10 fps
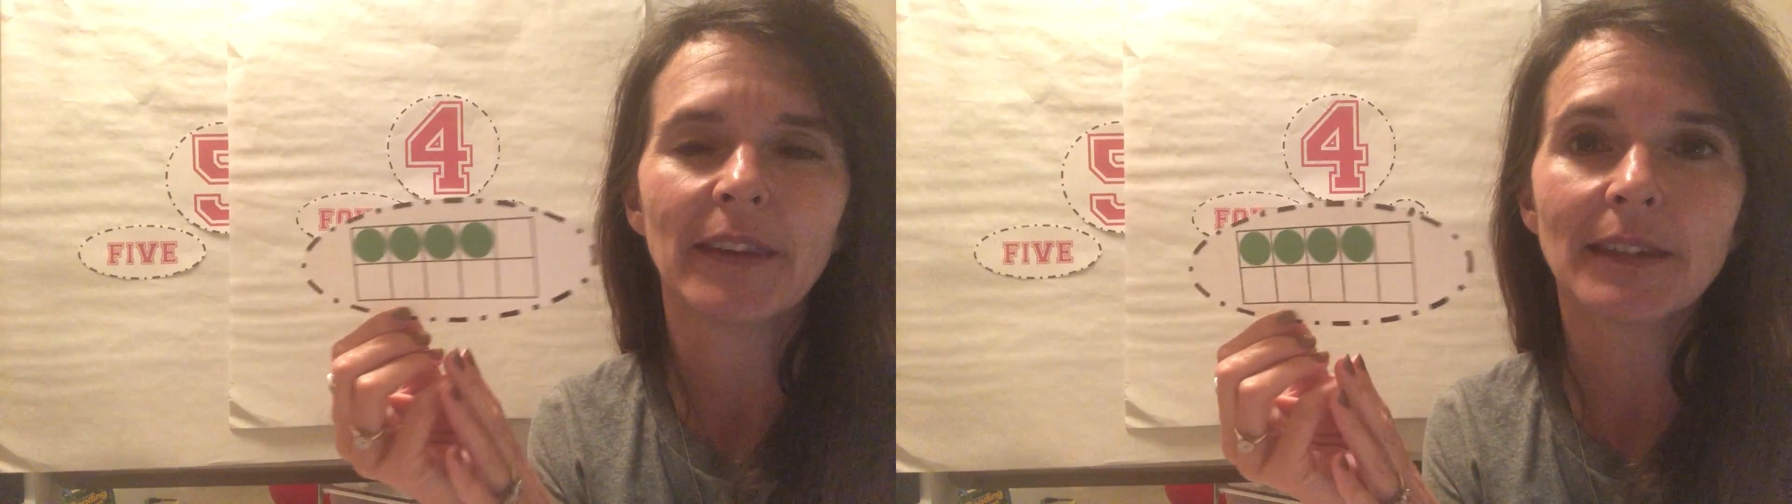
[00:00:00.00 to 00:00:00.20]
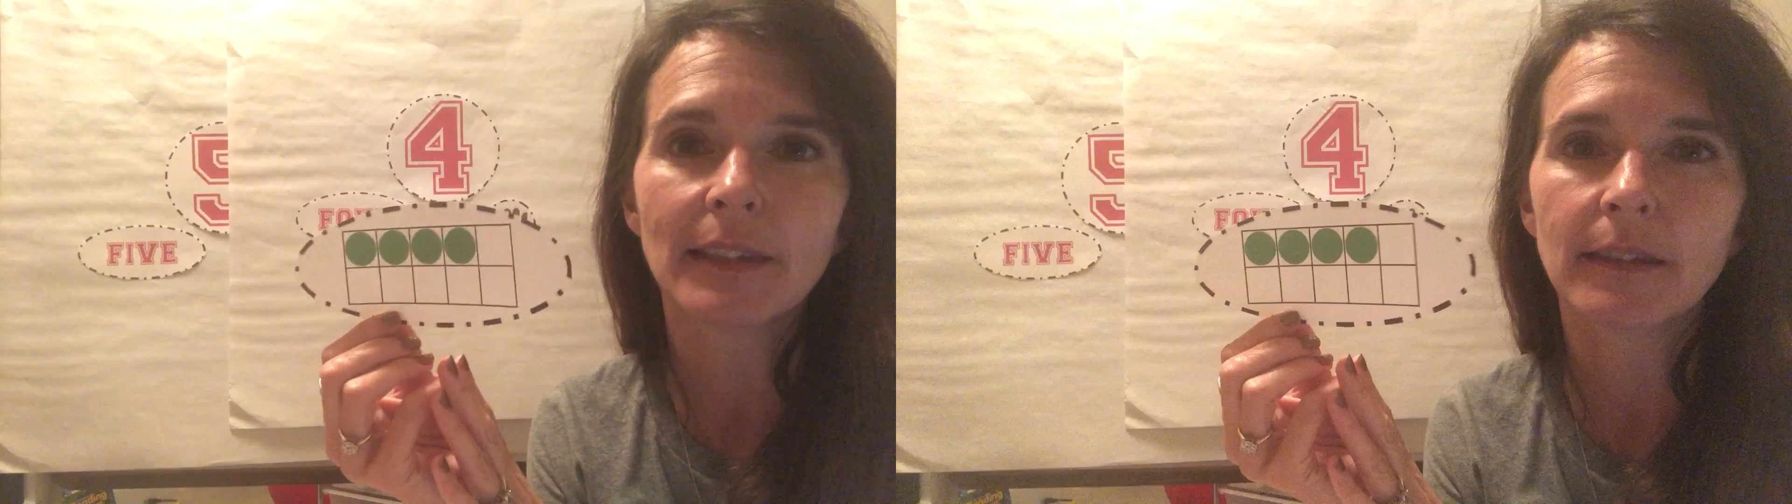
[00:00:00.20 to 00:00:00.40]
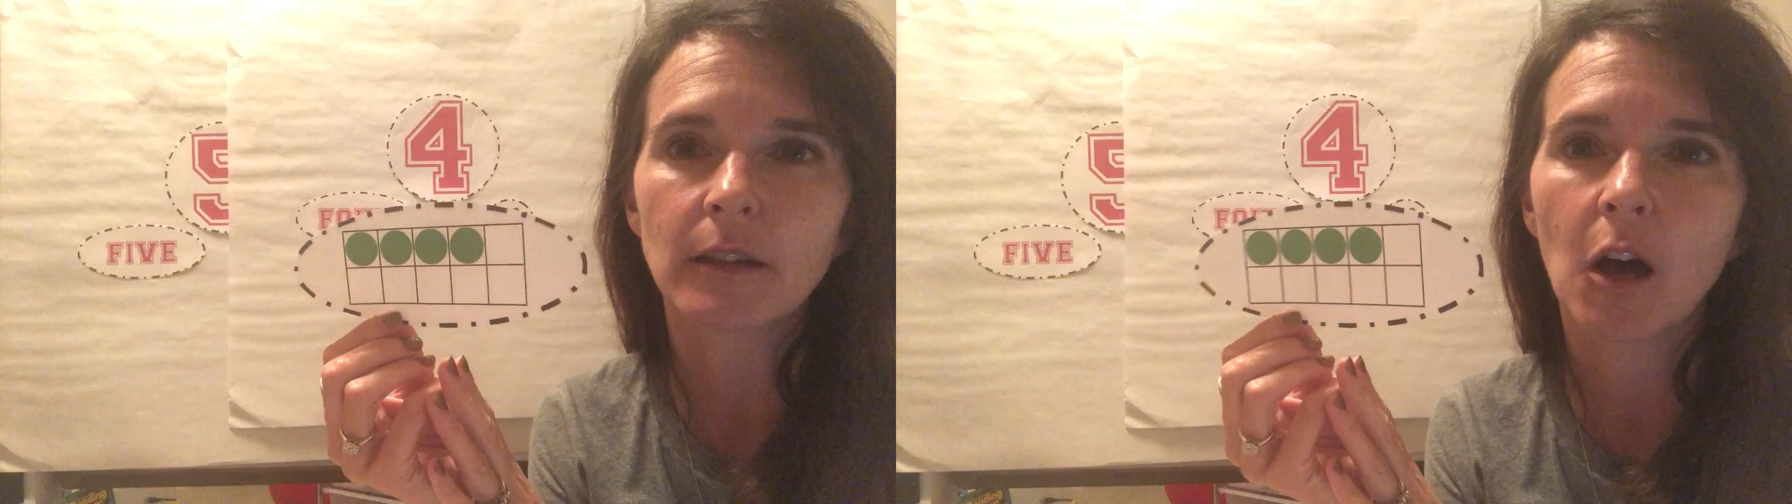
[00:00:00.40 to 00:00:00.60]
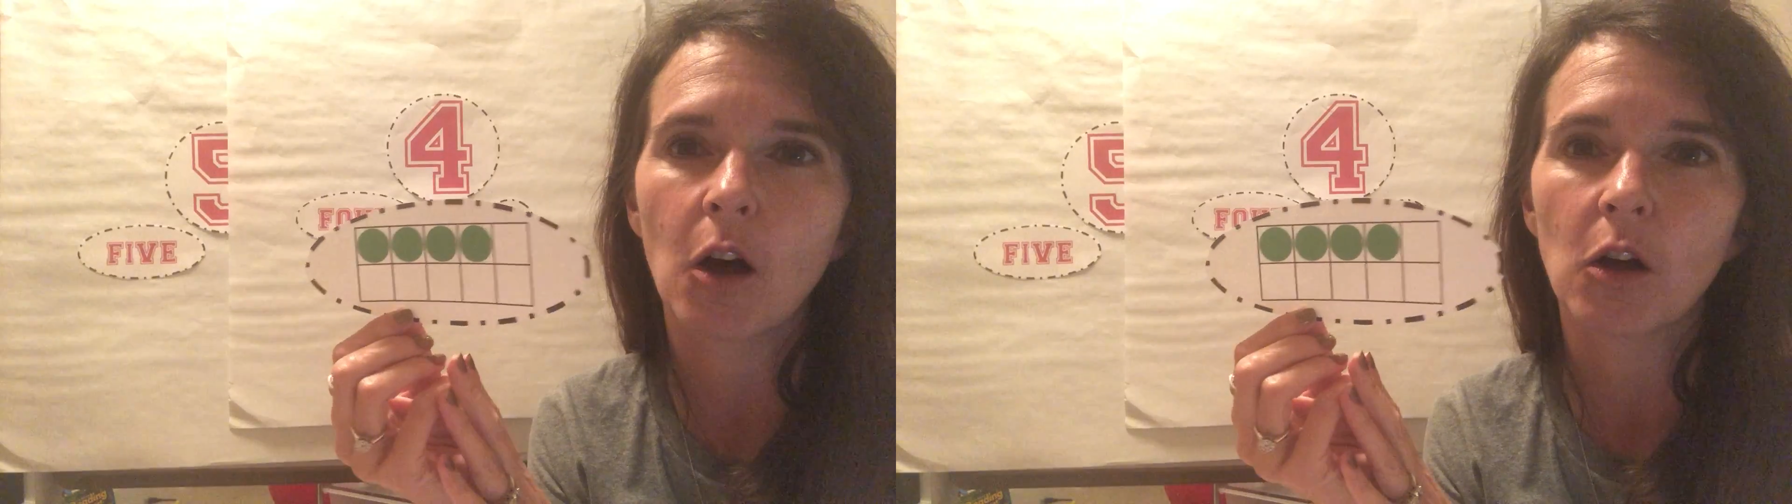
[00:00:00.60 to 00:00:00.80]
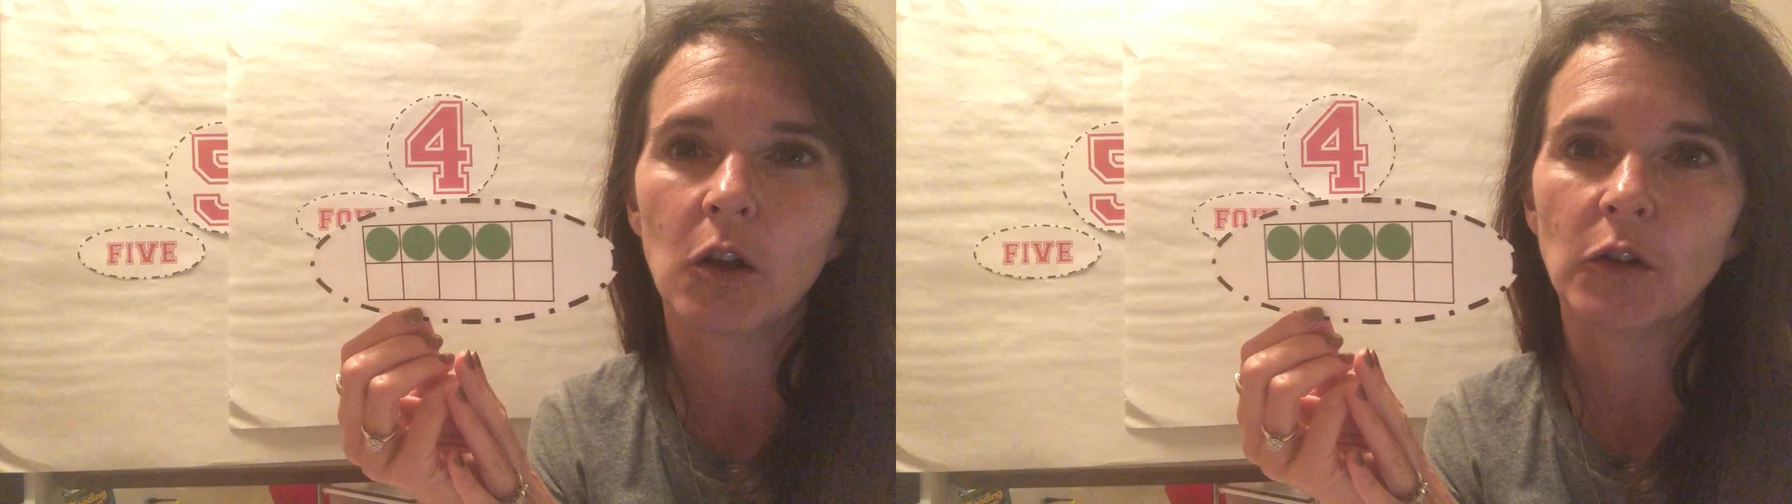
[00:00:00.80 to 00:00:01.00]
this is
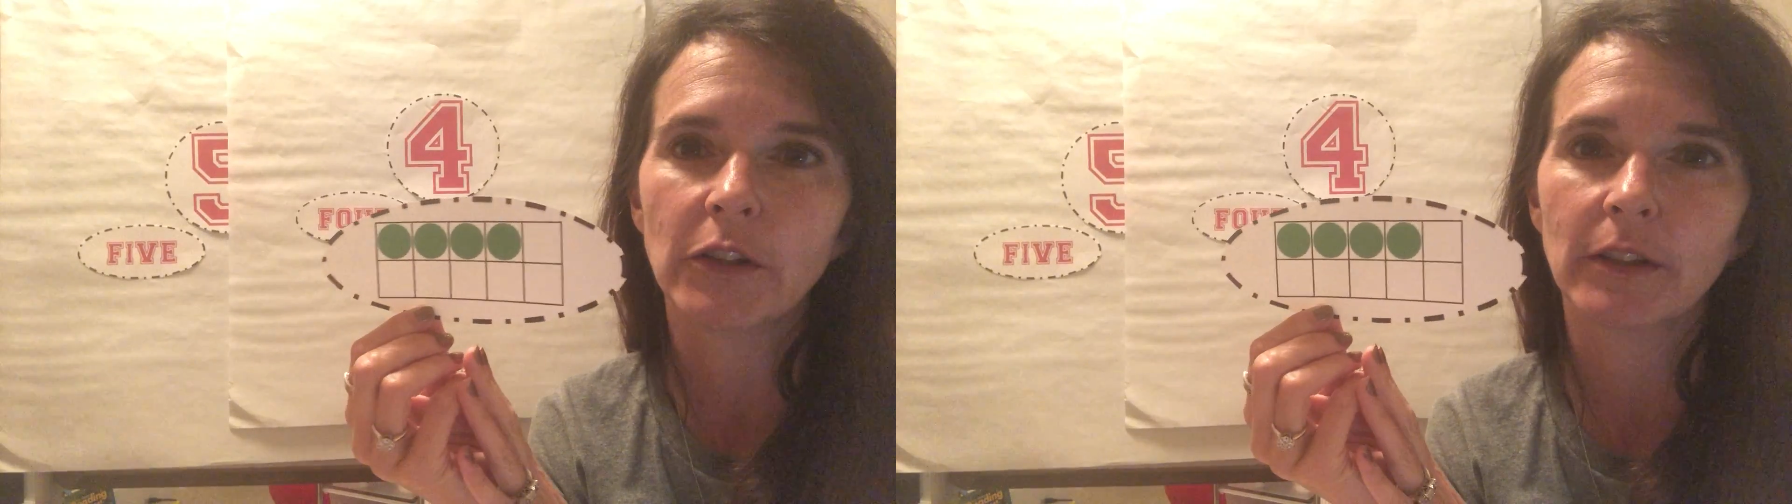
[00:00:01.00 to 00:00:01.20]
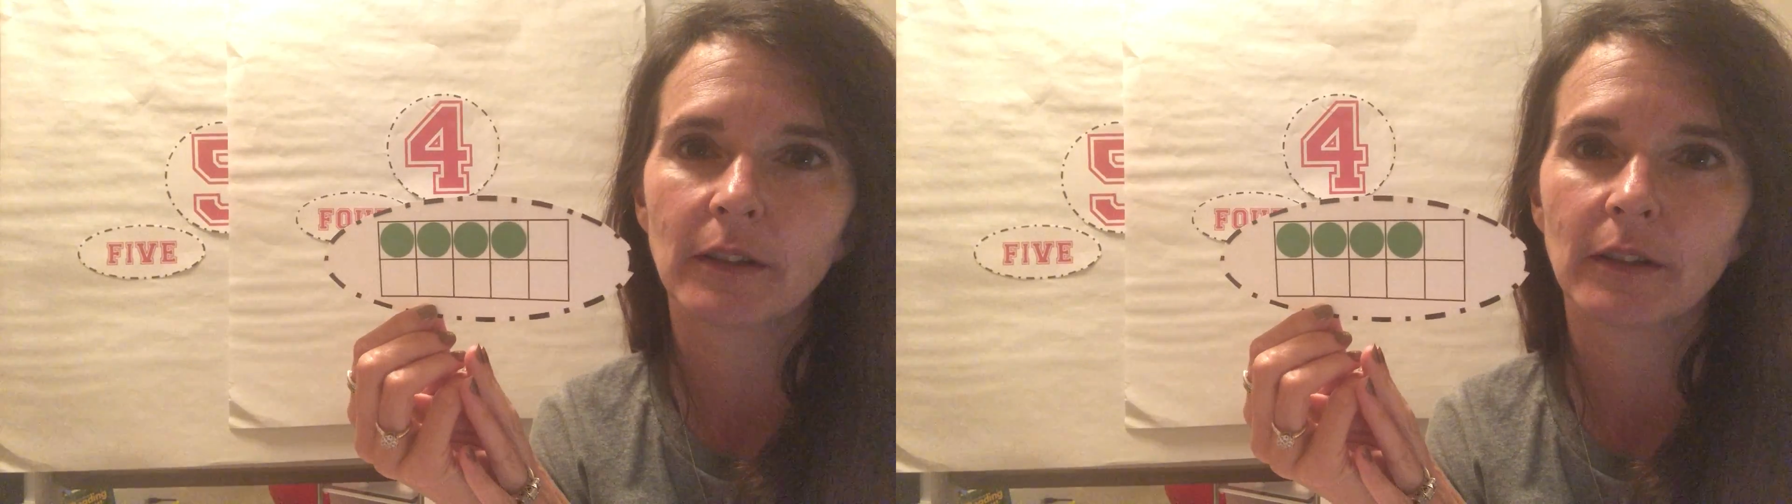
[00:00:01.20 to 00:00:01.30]
called?